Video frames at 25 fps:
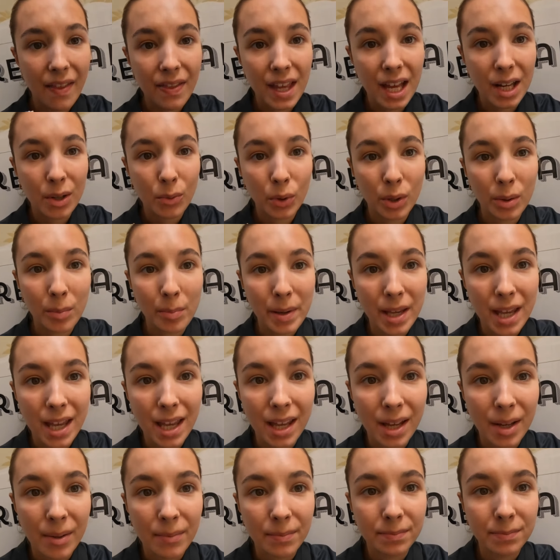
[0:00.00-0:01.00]
and then we'll
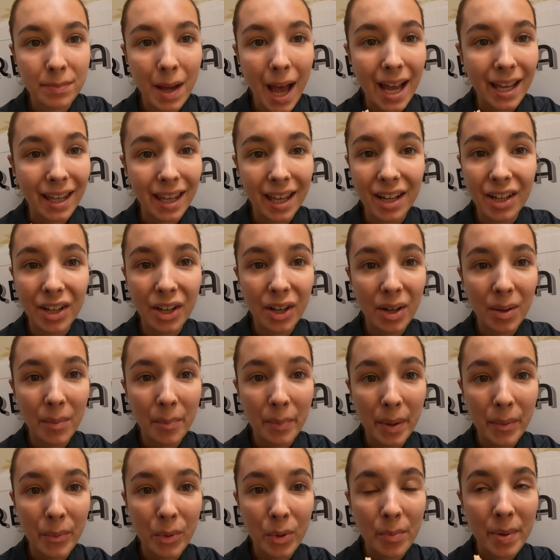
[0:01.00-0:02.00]
be packing up
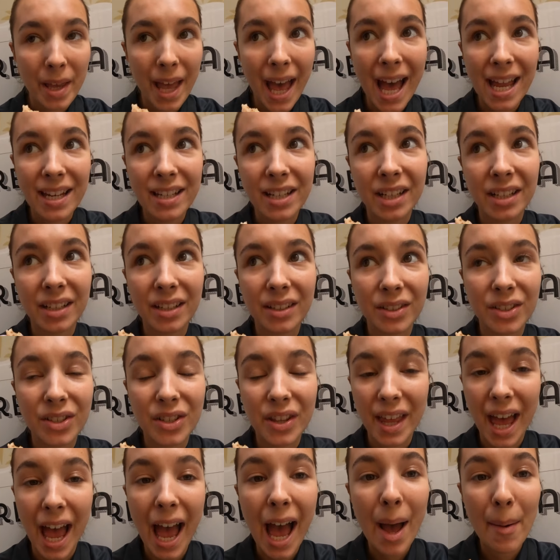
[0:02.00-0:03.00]
and we'll be heading
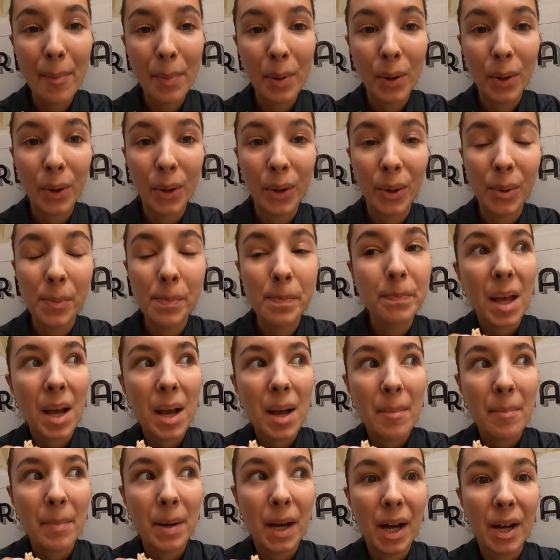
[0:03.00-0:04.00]
to the airport.
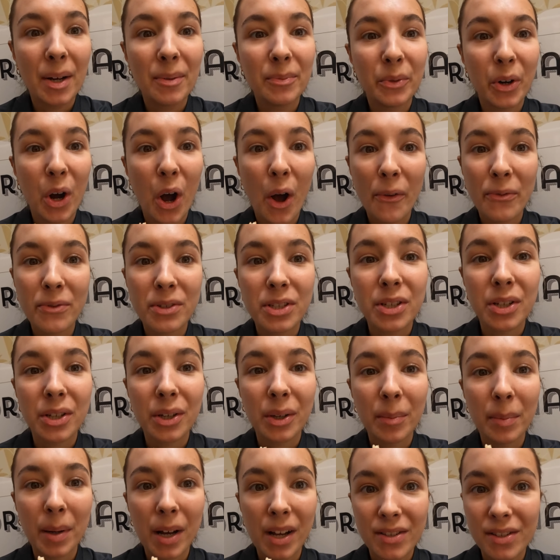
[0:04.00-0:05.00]
But we're off
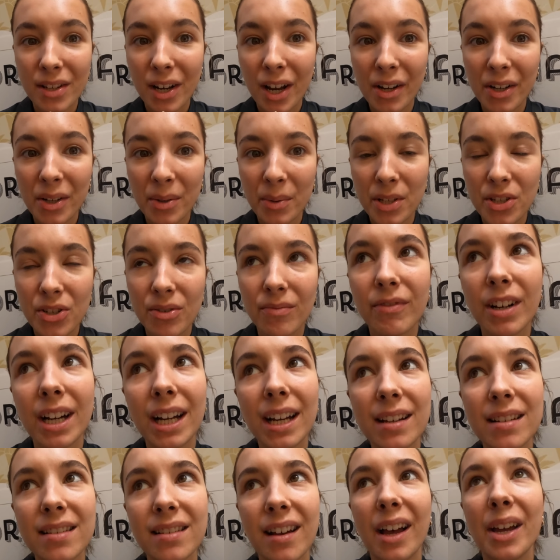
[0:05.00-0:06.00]
to Barcelona, which I'm
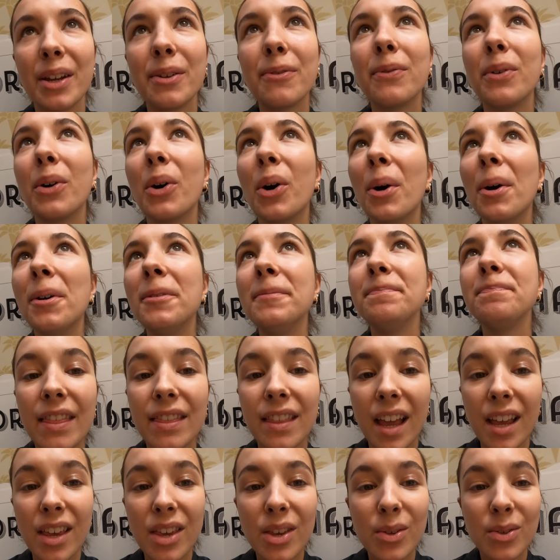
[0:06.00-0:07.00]
really excited for.
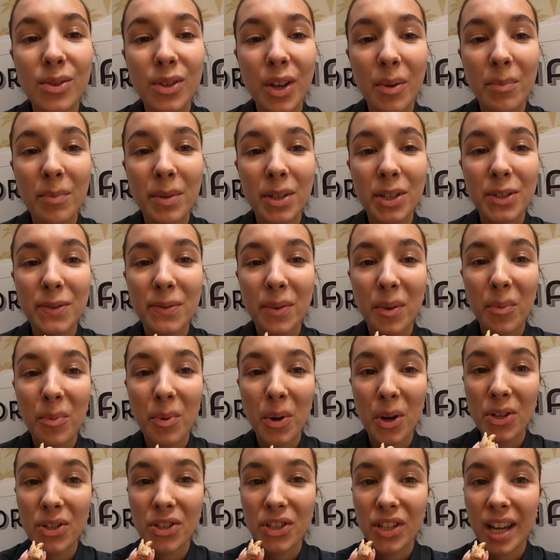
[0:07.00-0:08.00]
Thank you so much for
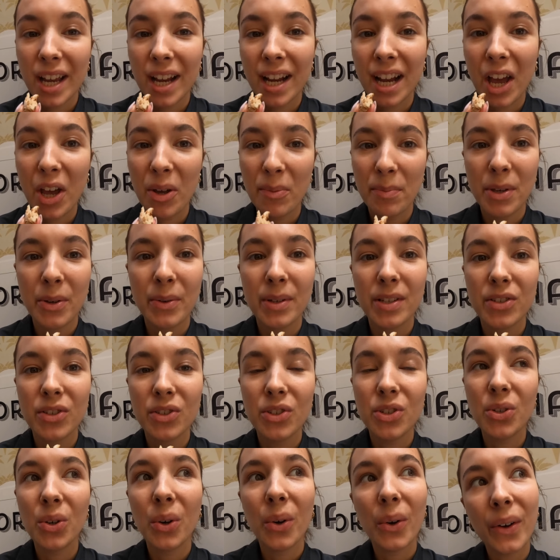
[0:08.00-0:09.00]
watching. I hope you
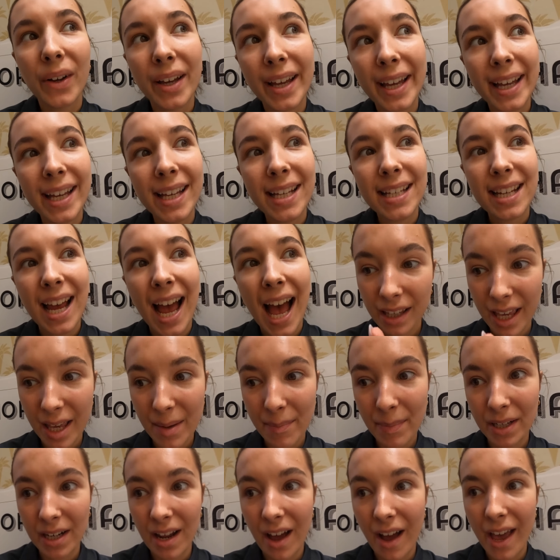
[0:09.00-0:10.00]
enjoyed.
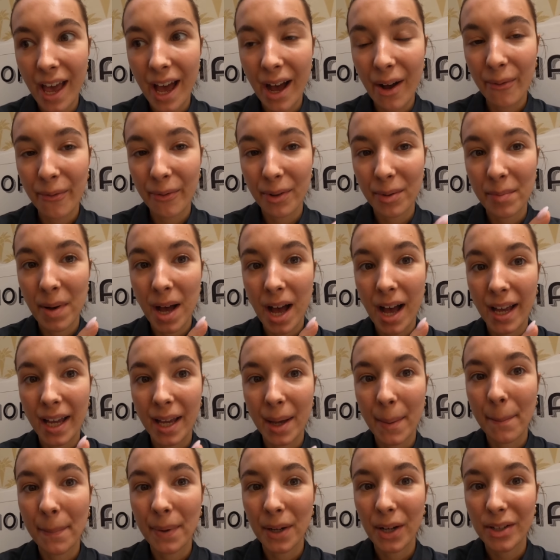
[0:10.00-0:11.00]
Keep an eye out for
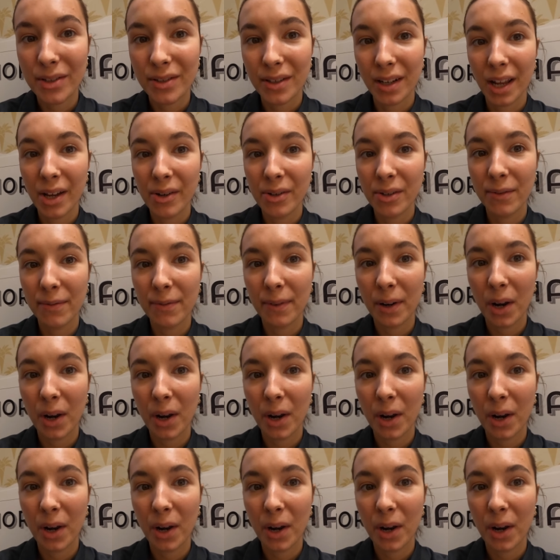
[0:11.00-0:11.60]
my Barcelona